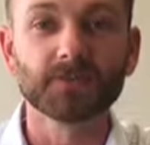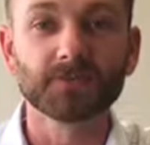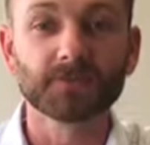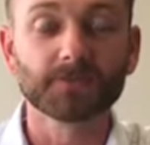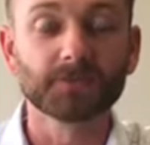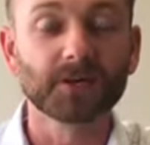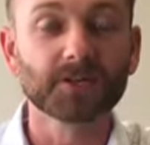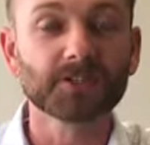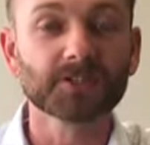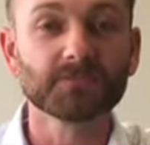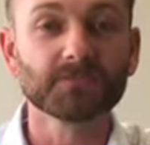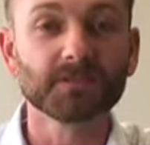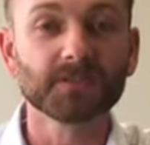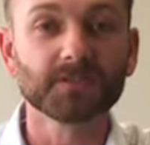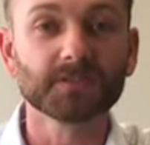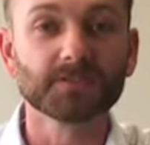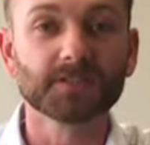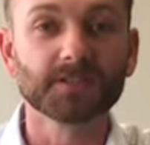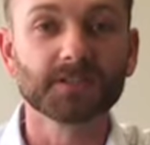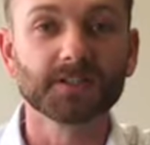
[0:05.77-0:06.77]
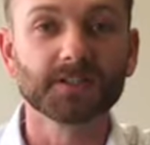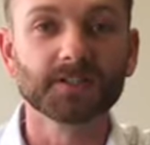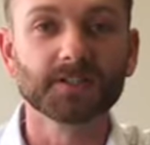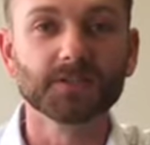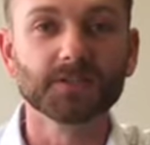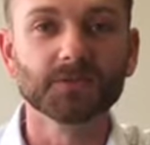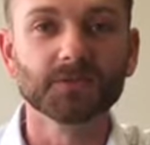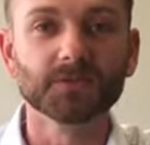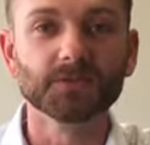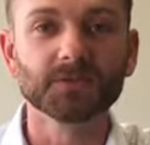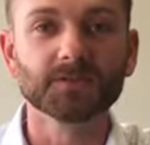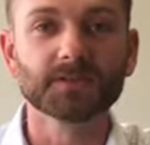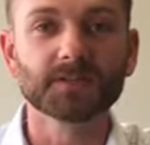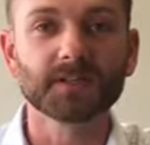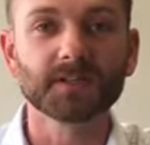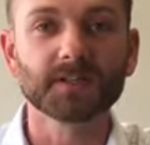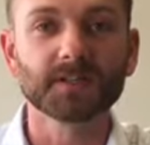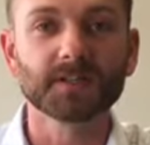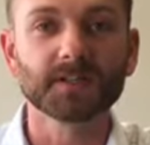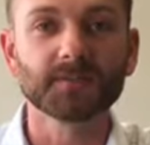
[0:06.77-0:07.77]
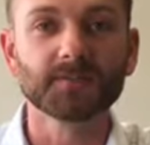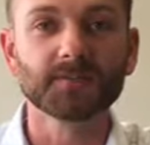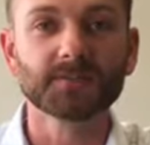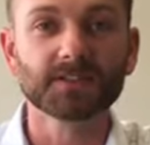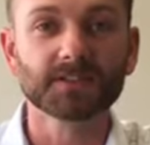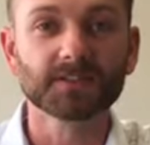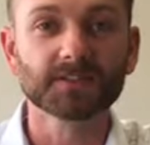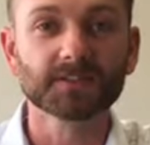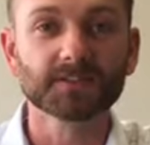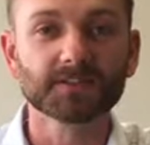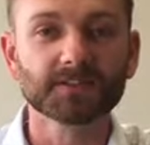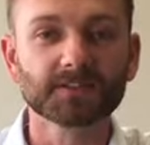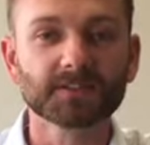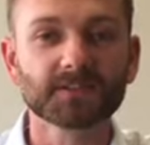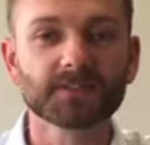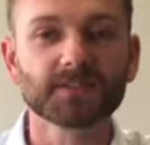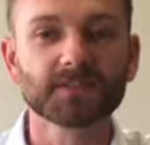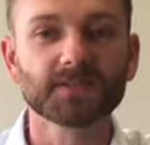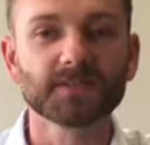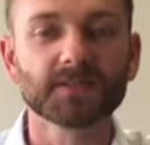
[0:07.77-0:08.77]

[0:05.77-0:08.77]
The Russian military used citizens